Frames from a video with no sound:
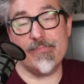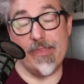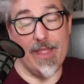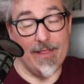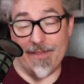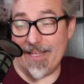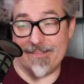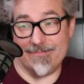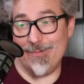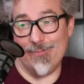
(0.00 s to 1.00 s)
That, like,
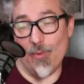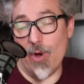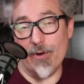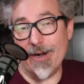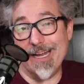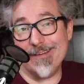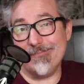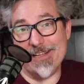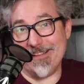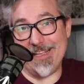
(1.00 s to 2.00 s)
the One
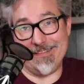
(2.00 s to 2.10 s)
Ring, like,